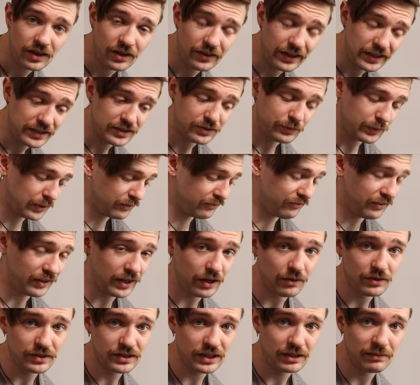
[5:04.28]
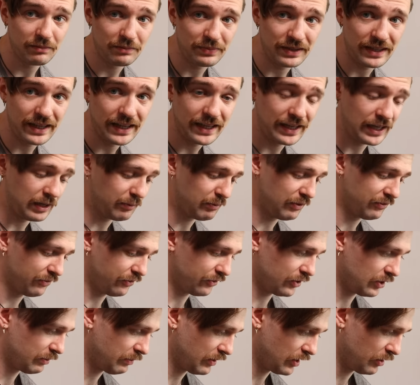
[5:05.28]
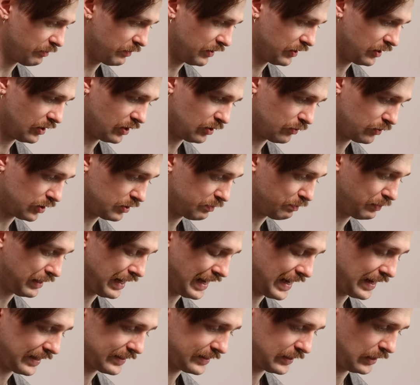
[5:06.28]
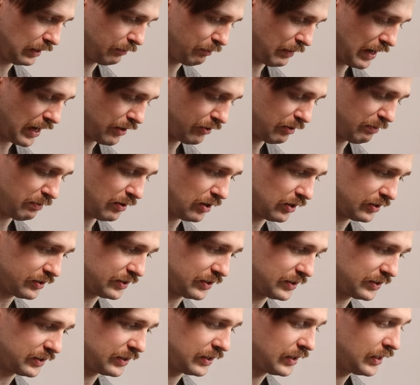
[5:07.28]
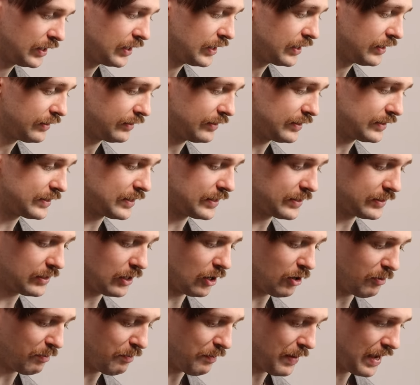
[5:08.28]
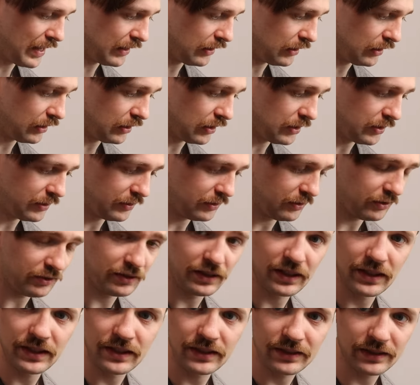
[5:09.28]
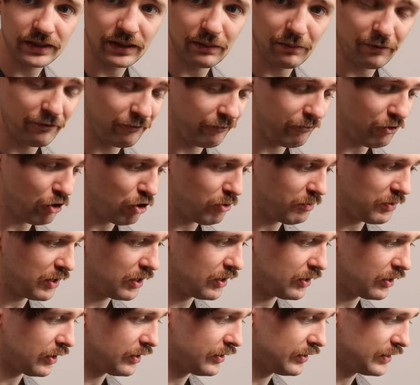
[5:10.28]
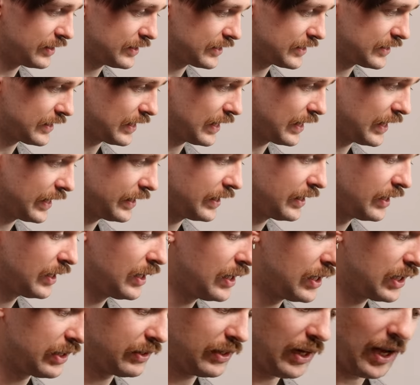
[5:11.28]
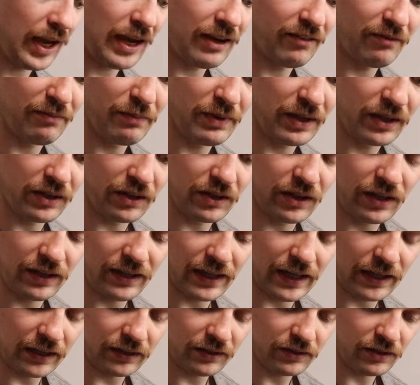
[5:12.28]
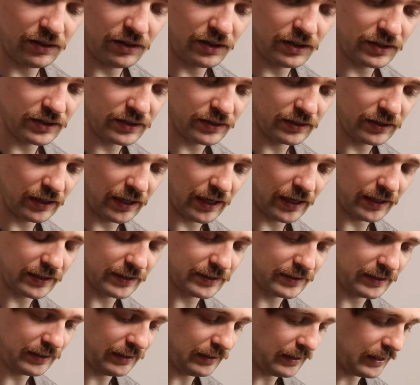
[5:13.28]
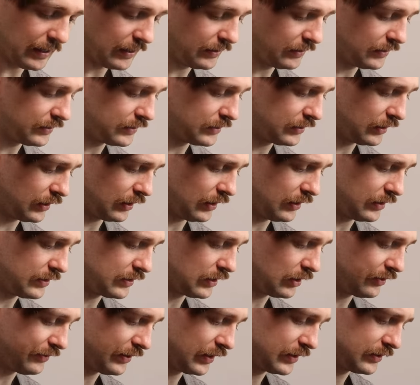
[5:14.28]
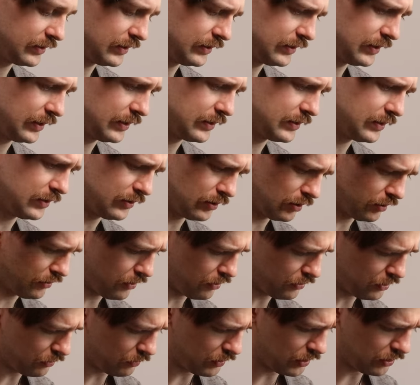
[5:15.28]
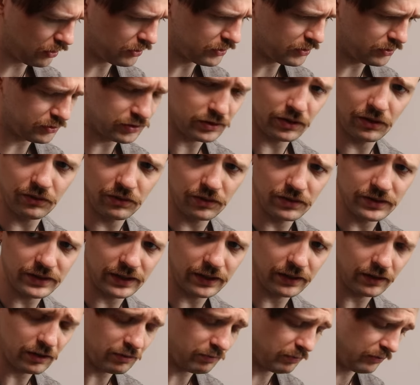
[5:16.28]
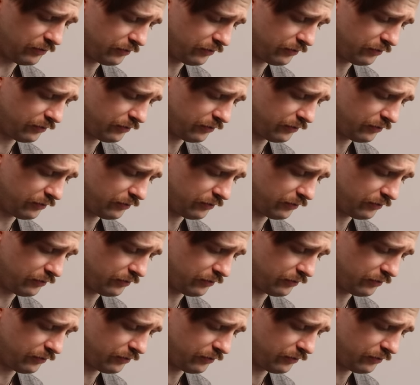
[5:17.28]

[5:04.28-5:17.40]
All right, so one thing I was complaining before about Begode was plastic battery boxes. This is now metal. There is some foam here on this side. We have bigger connectors, XT90s instead of XT60s, although they were also using them